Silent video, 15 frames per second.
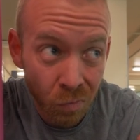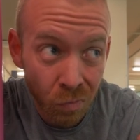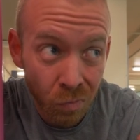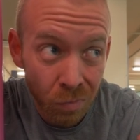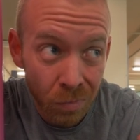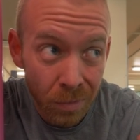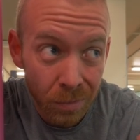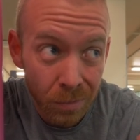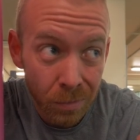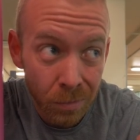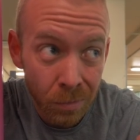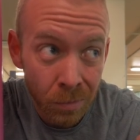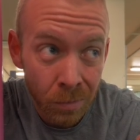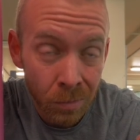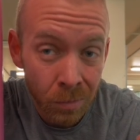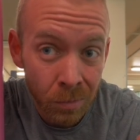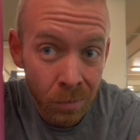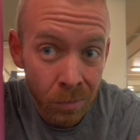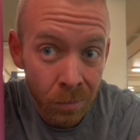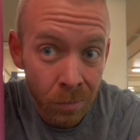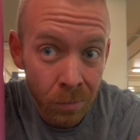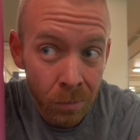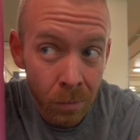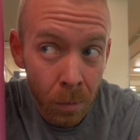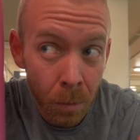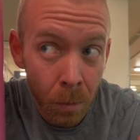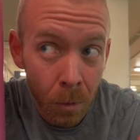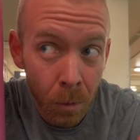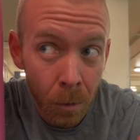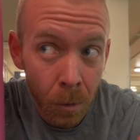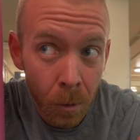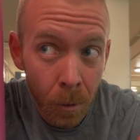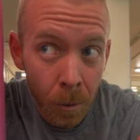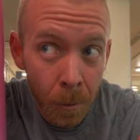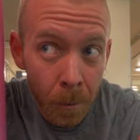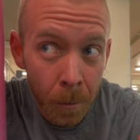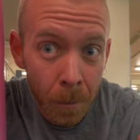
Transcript: [no speech]